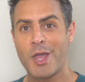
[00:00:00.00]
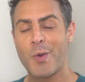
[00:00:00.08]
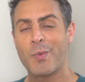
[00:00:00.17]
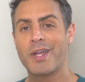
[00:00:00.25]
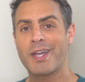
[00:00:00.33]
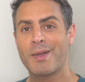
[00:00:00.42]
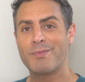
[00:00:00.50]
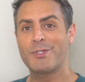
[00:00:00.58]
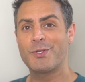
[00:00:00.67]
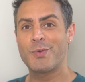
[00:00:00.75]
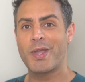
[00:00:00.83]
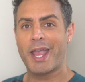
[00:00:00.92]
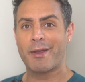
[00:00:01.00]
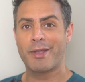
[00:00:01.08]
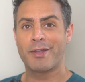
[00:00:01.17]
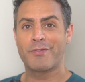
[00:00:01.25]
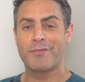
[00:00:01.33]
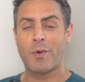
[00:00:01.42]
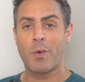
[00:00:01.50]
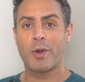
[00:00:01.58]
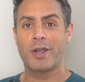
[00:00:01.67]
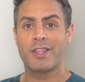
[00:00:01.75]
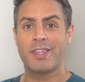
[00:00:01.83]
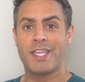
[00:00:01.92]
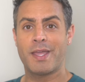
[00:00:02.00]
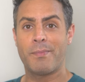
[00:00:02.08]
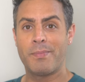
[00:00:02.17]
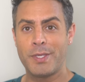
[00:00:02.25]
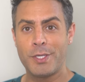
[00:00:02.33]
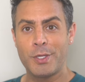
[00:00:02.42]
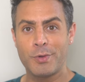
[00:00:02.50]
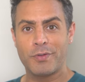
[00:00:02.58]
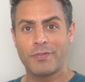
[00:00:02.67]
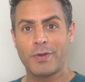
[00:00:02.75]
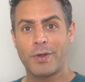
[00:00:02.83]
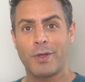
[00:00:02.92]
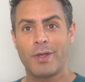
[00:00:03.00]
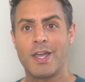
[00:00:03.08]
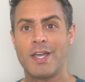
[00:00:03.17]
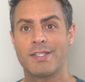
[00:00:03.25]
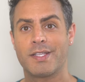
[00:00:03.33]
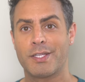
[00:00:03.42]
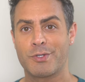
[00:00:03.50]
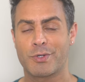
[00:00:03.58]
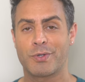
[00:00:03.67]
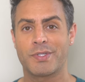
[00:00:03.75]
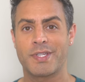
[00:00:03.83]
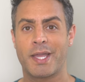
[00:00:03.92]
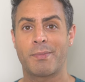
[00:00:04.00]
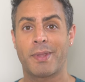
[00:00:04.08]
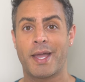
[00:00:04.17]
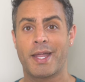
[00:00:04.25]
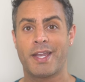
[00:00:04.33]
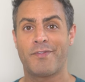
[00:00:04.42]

when it comes to caring for the beautiful cylindrical snake plant.